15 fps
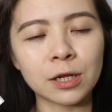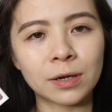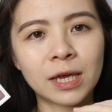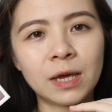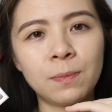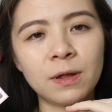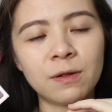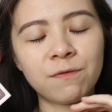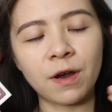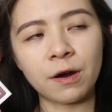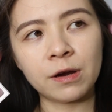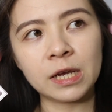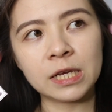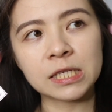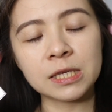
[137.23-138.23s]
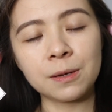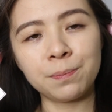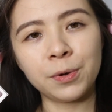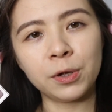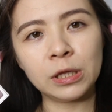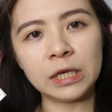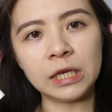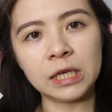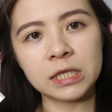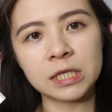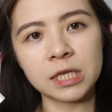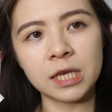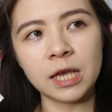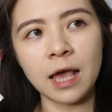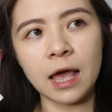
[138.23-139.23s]
to keep it very simple,
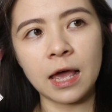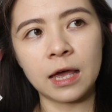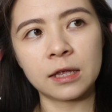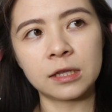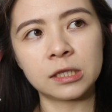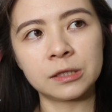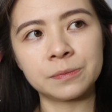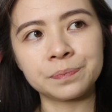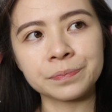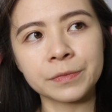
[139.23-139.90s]
easy, and